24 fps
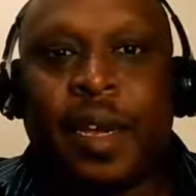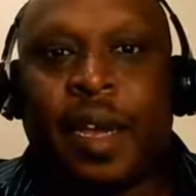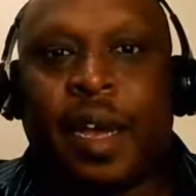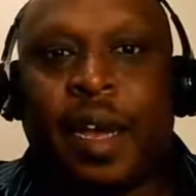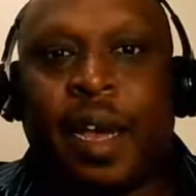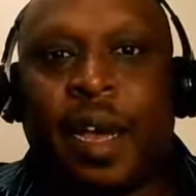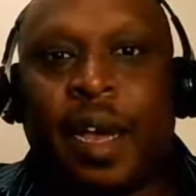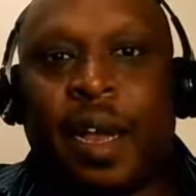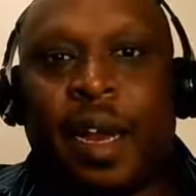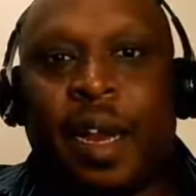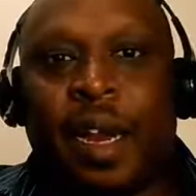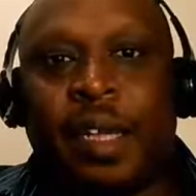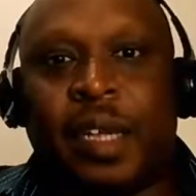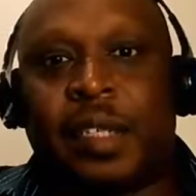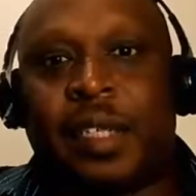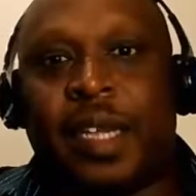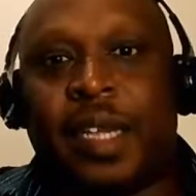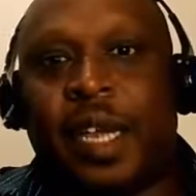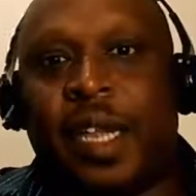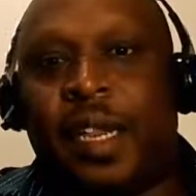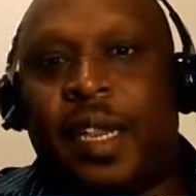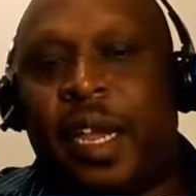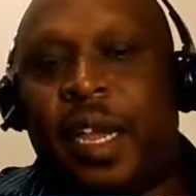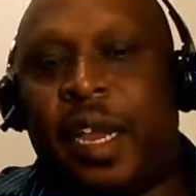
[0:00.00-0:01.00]
They
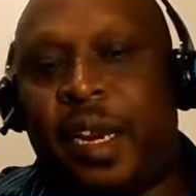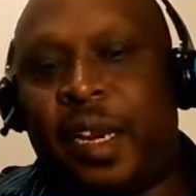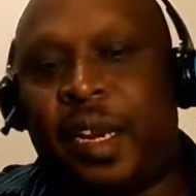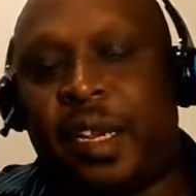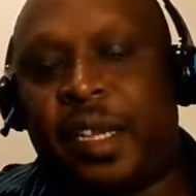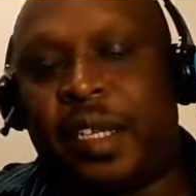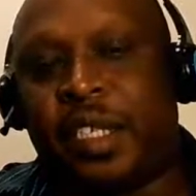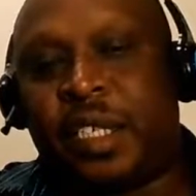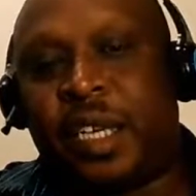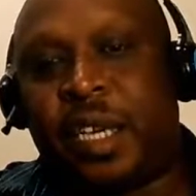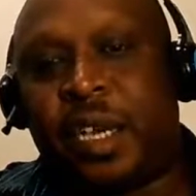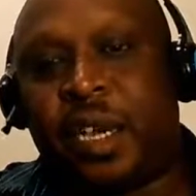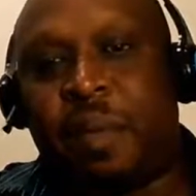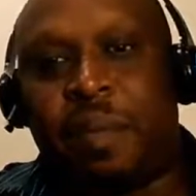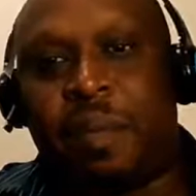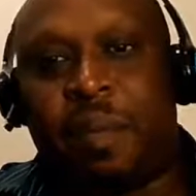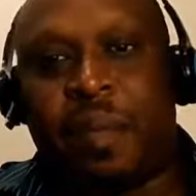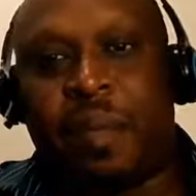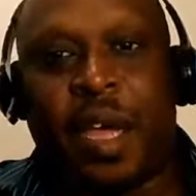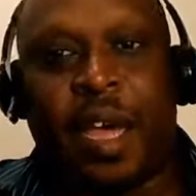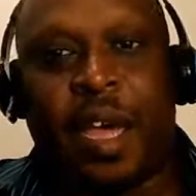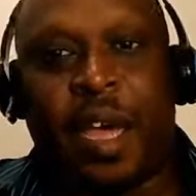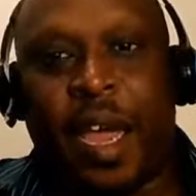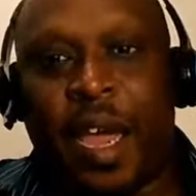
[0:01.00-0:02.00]
said that it's an
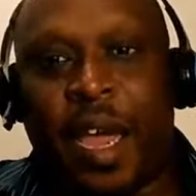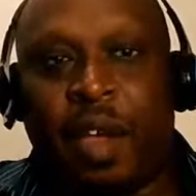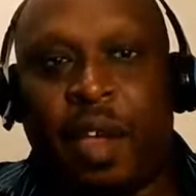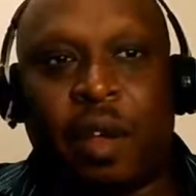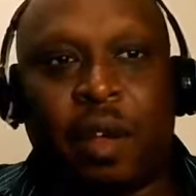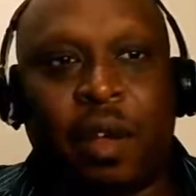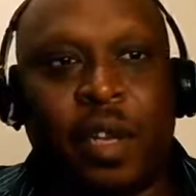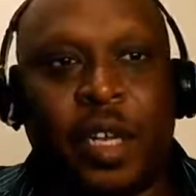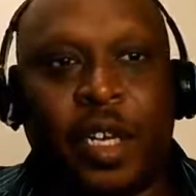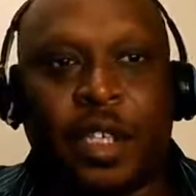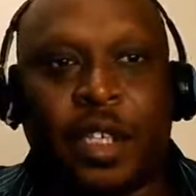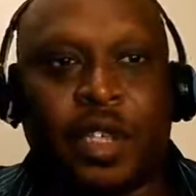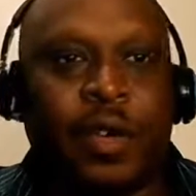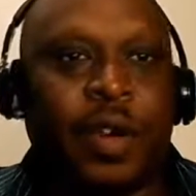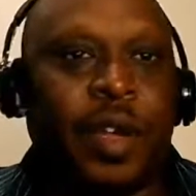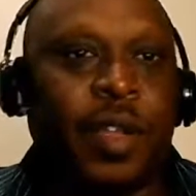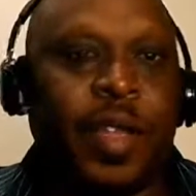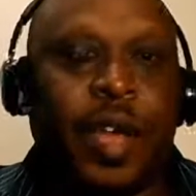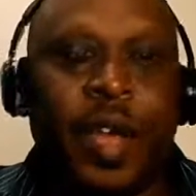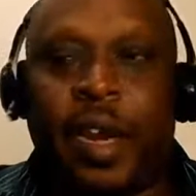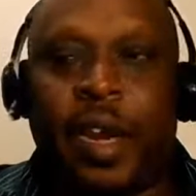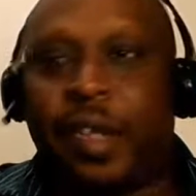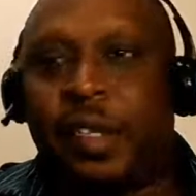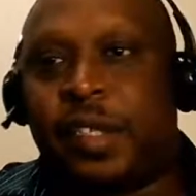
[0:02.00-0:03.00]
ankle injury.
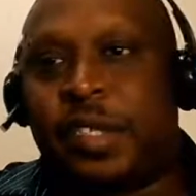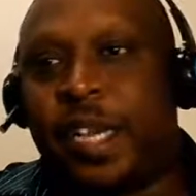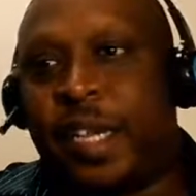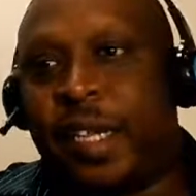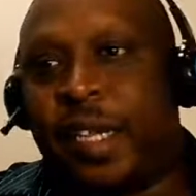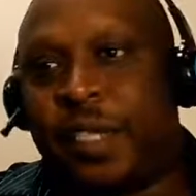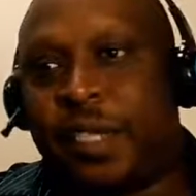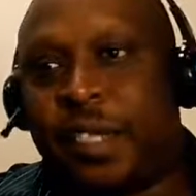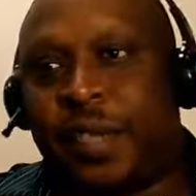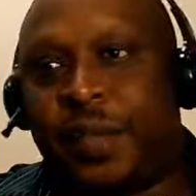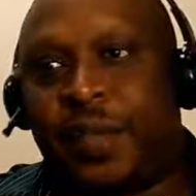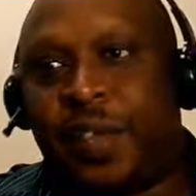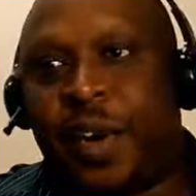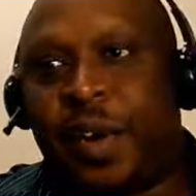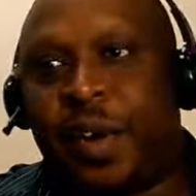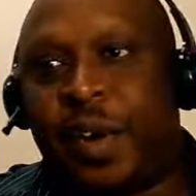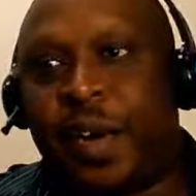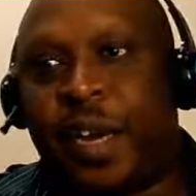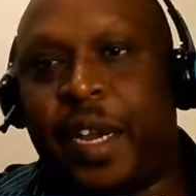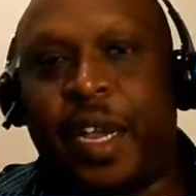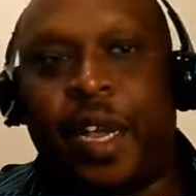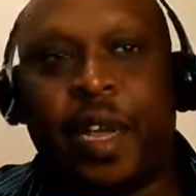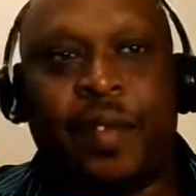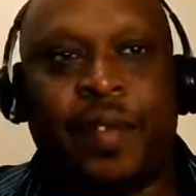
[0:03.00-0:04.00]
They didn't say the
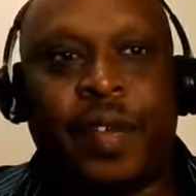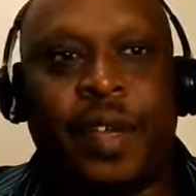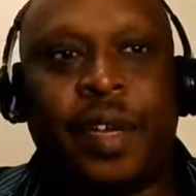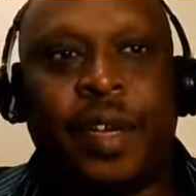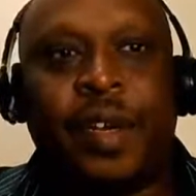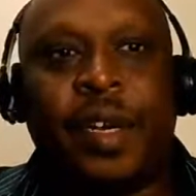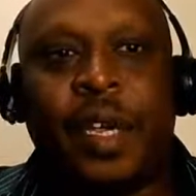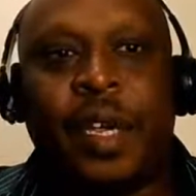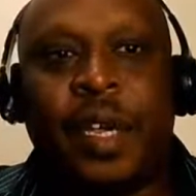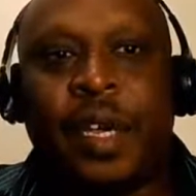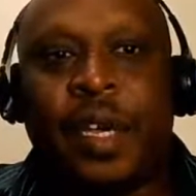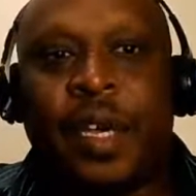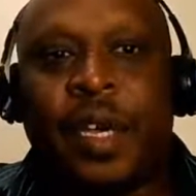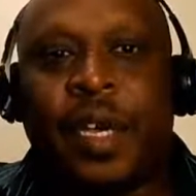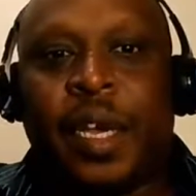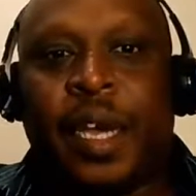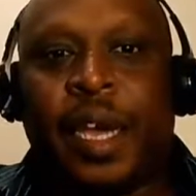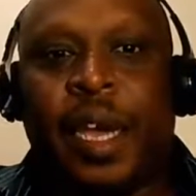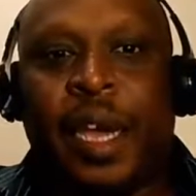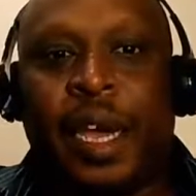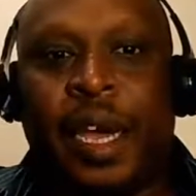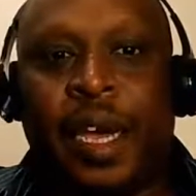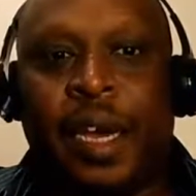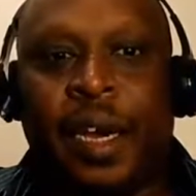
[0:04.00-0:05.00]
severity of it.
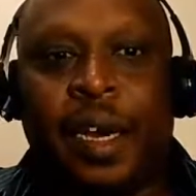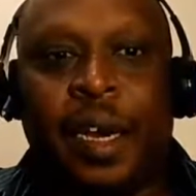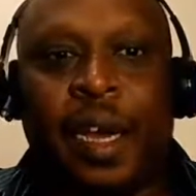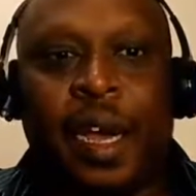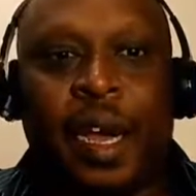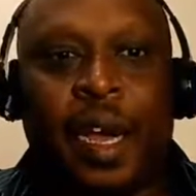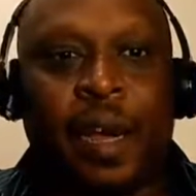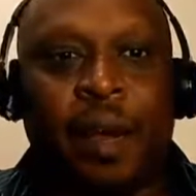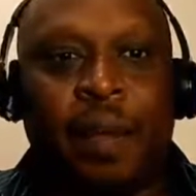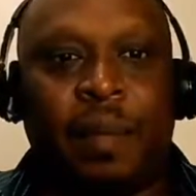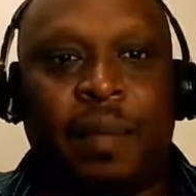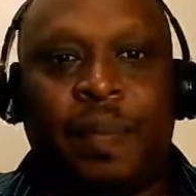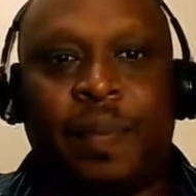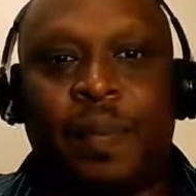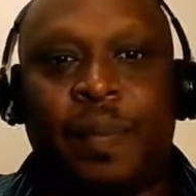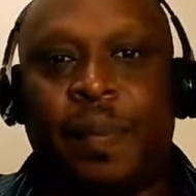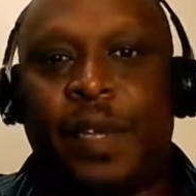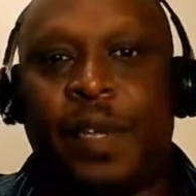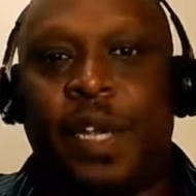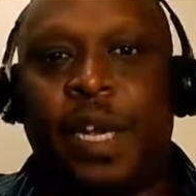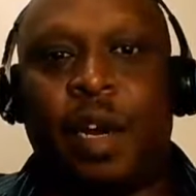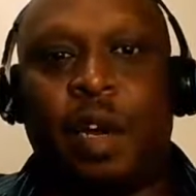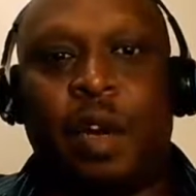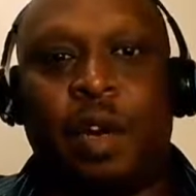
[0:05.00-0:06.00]
And
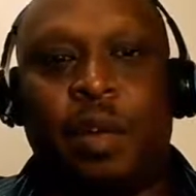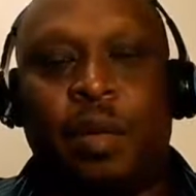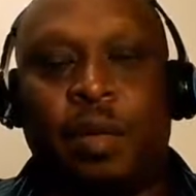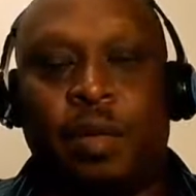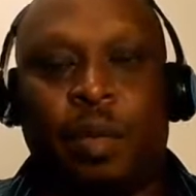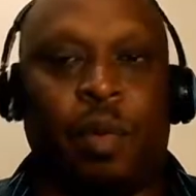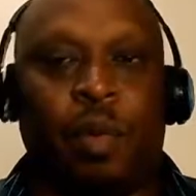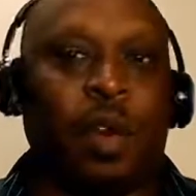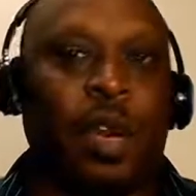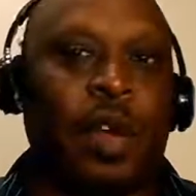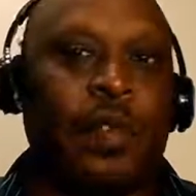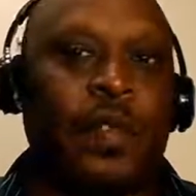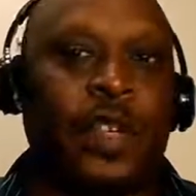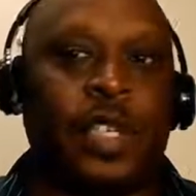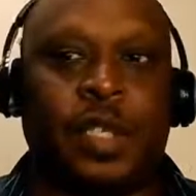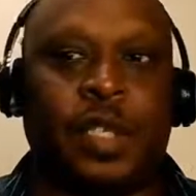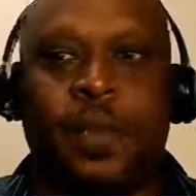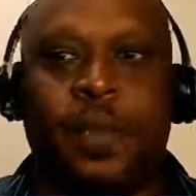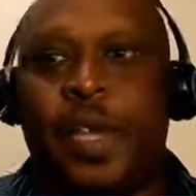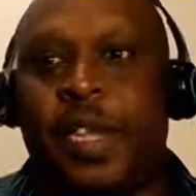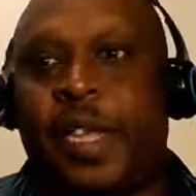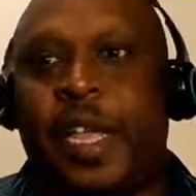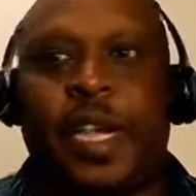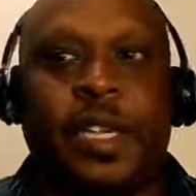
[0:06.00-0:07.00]
Lovie
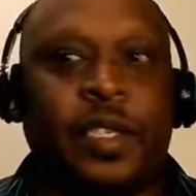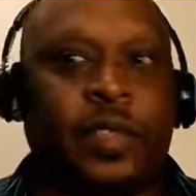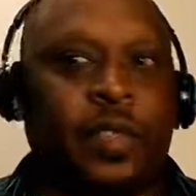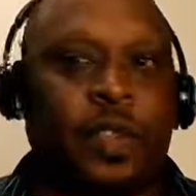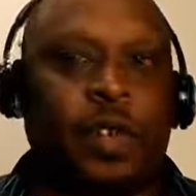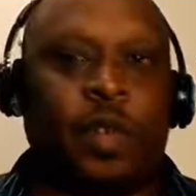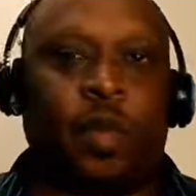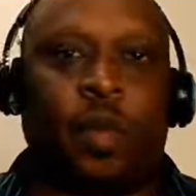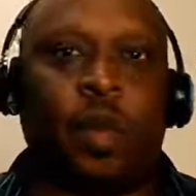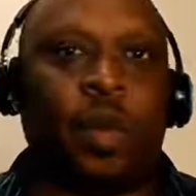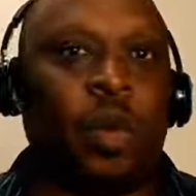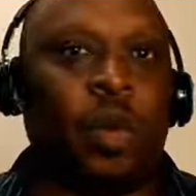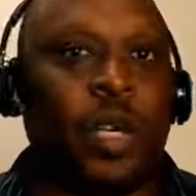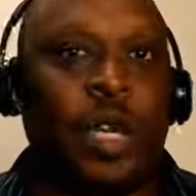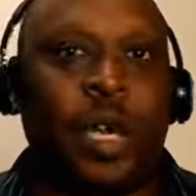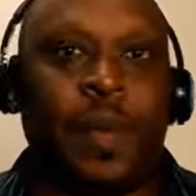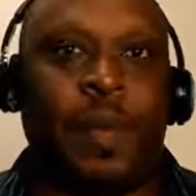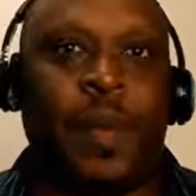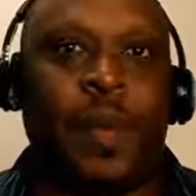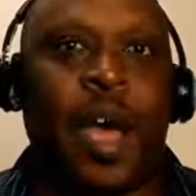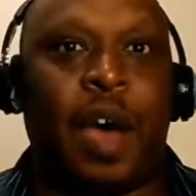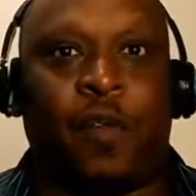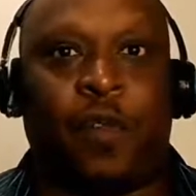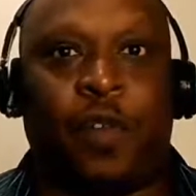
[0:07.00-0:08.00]
Smith hasn't ruled
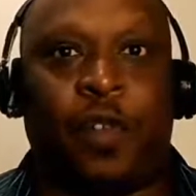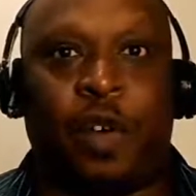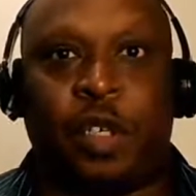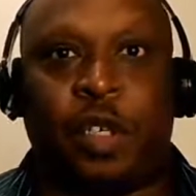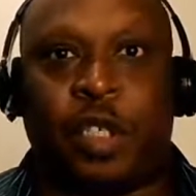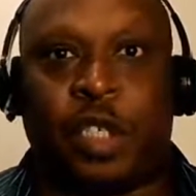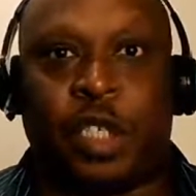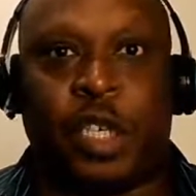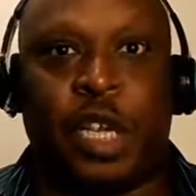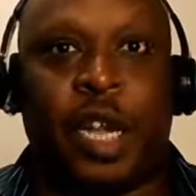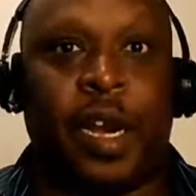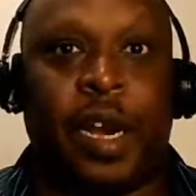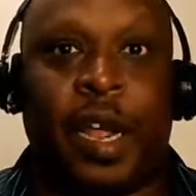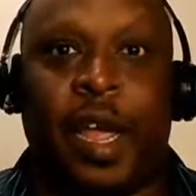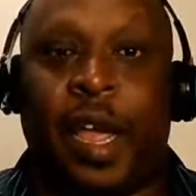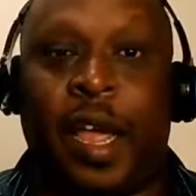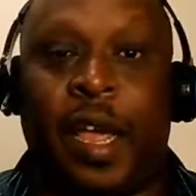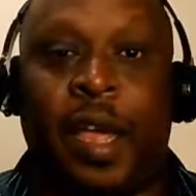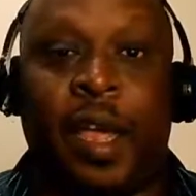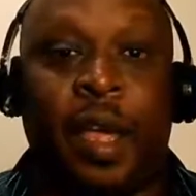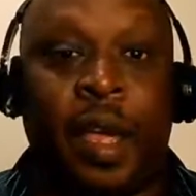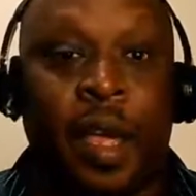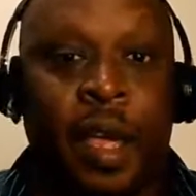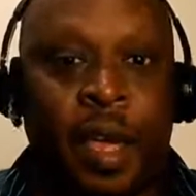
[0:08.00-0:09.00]
him out for
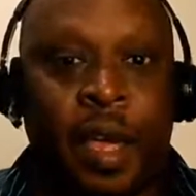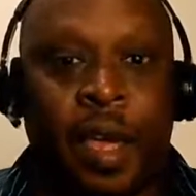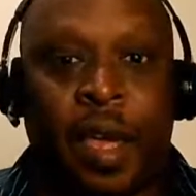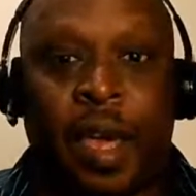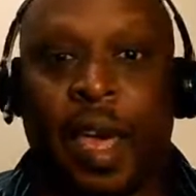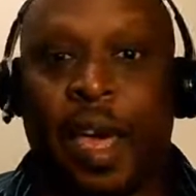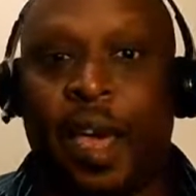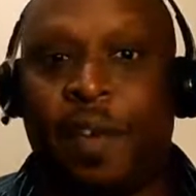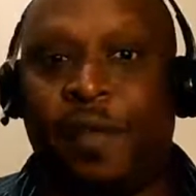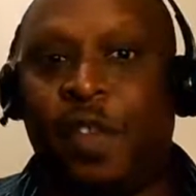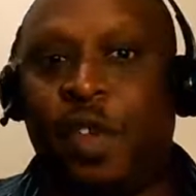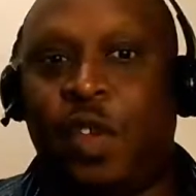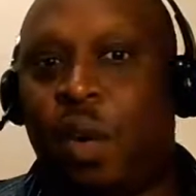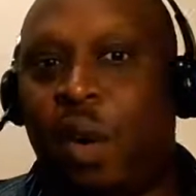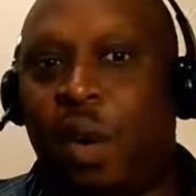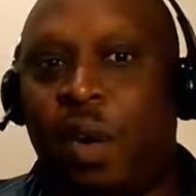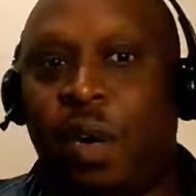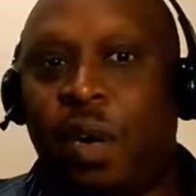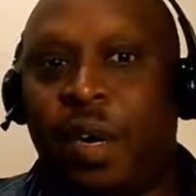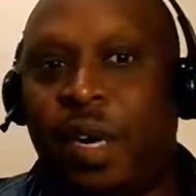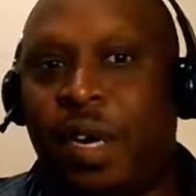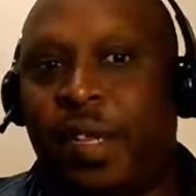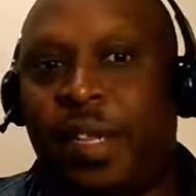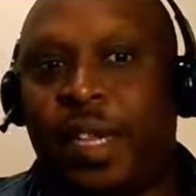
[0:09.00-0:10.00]
Sunday. Have you
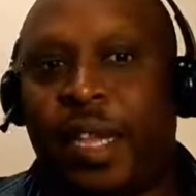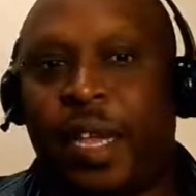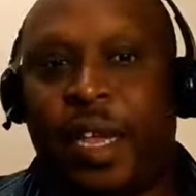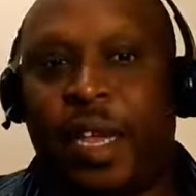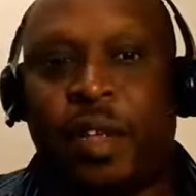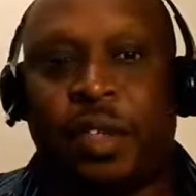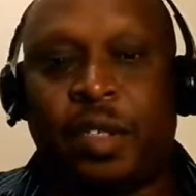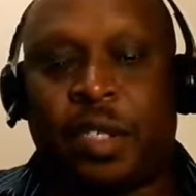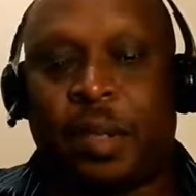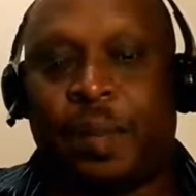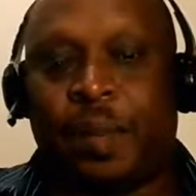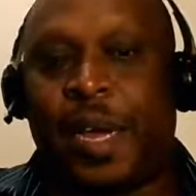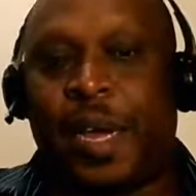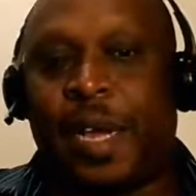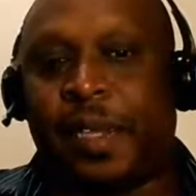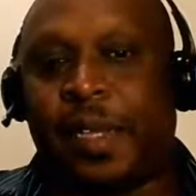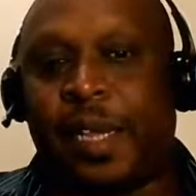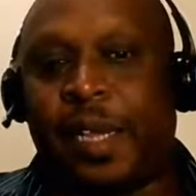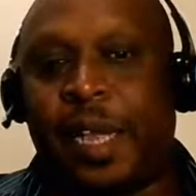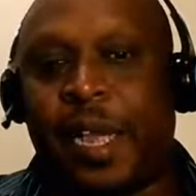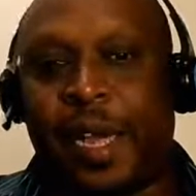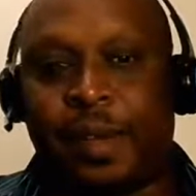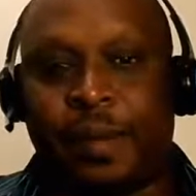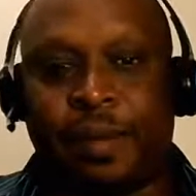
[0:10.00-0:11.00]
heard anything else about
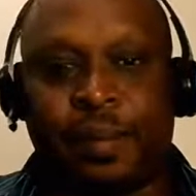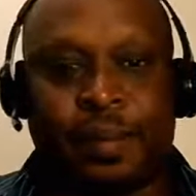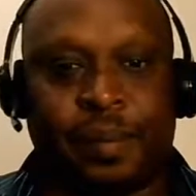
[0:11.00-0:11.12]
that?